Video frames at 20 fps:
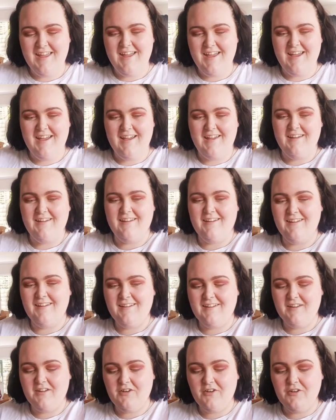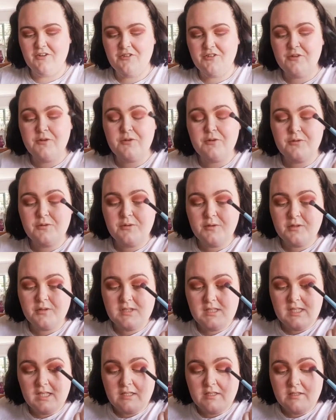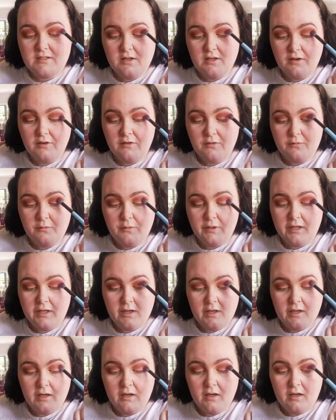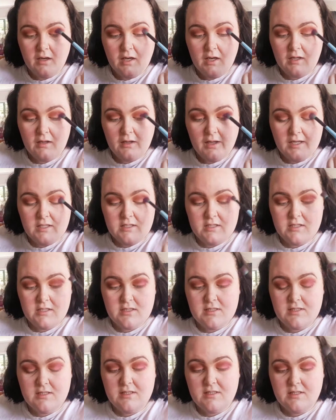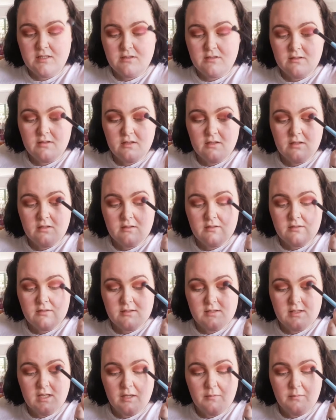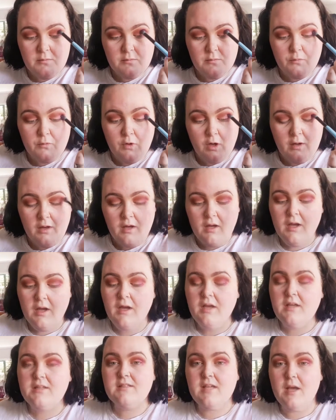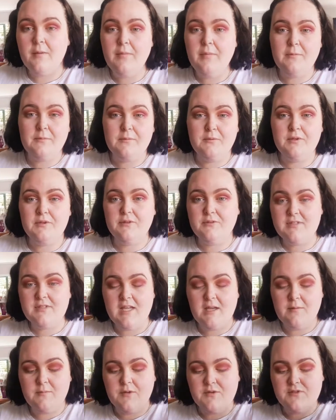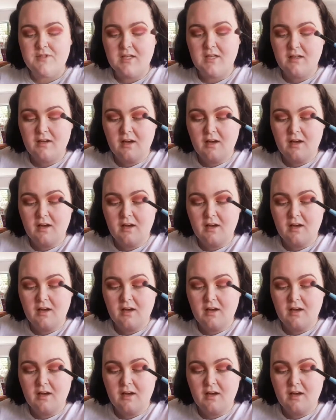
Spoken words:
I go through stages of where I like to just listen to it. Sad, what? Some people call sad music.